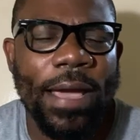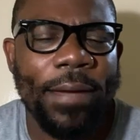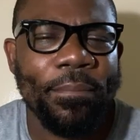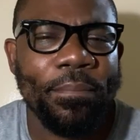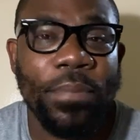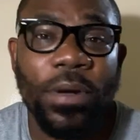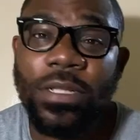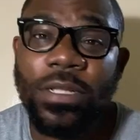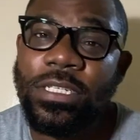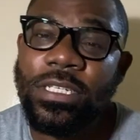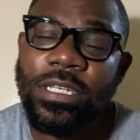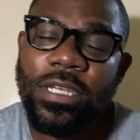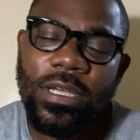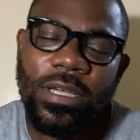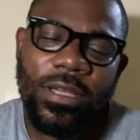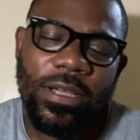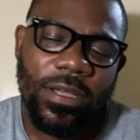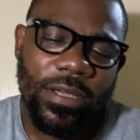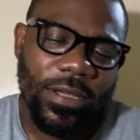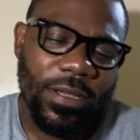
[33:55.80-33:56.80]
but
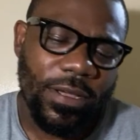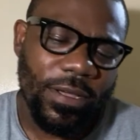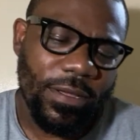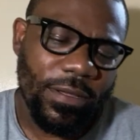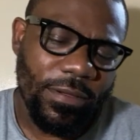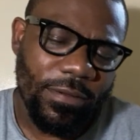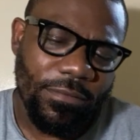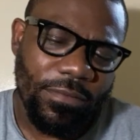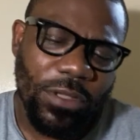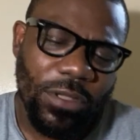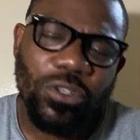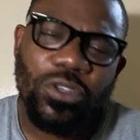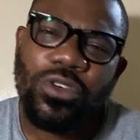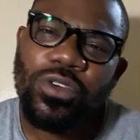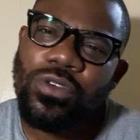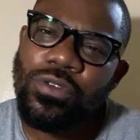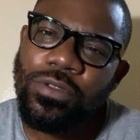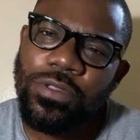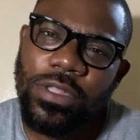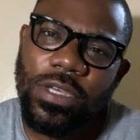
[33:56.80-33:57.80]
the
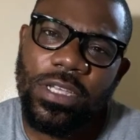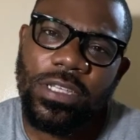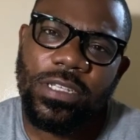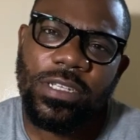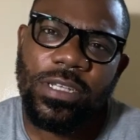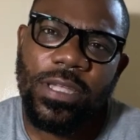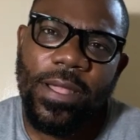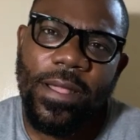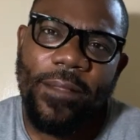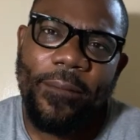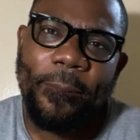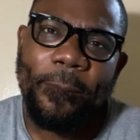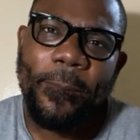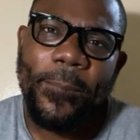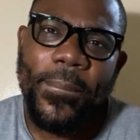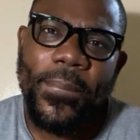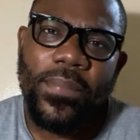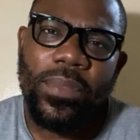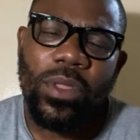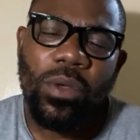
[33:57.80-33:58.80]
truth is,
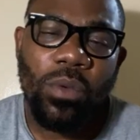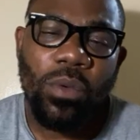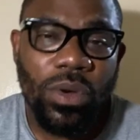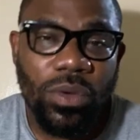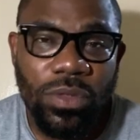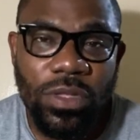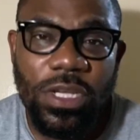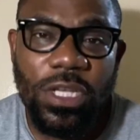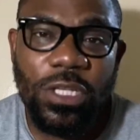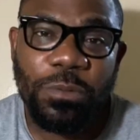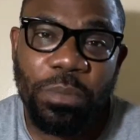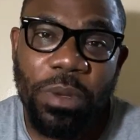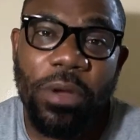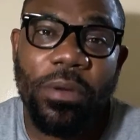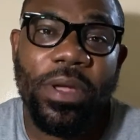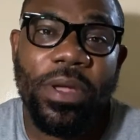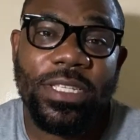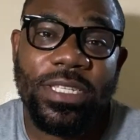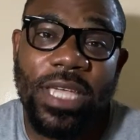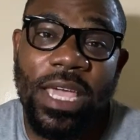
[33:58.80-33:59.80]
will these
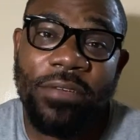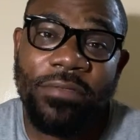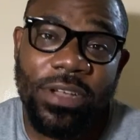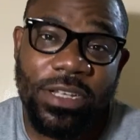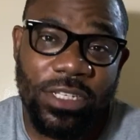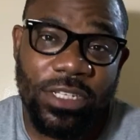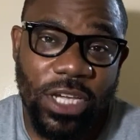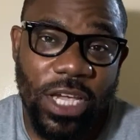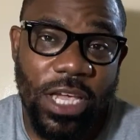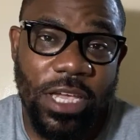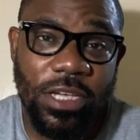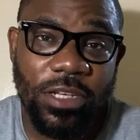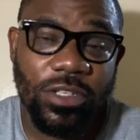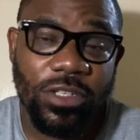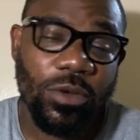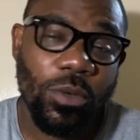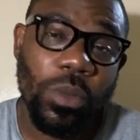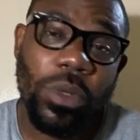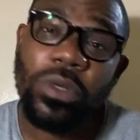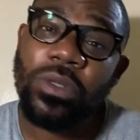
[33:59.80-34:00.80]
parents ever change?
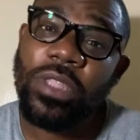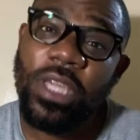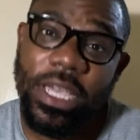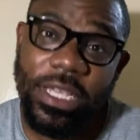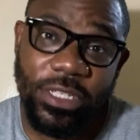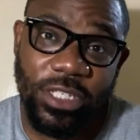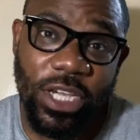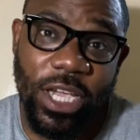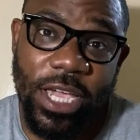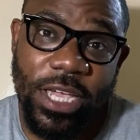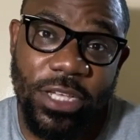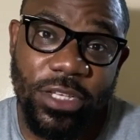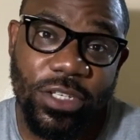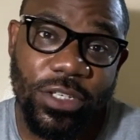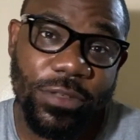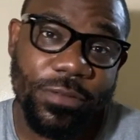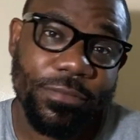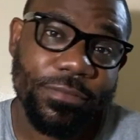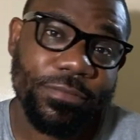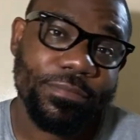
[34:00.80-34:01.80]
Will they change?
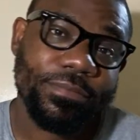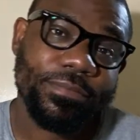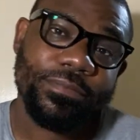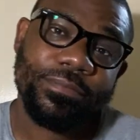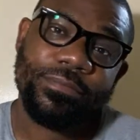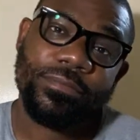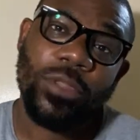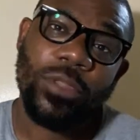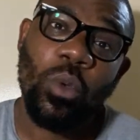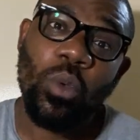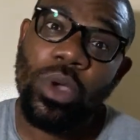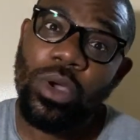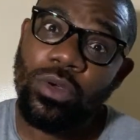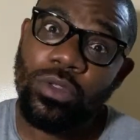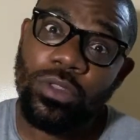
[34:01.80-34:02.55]
Will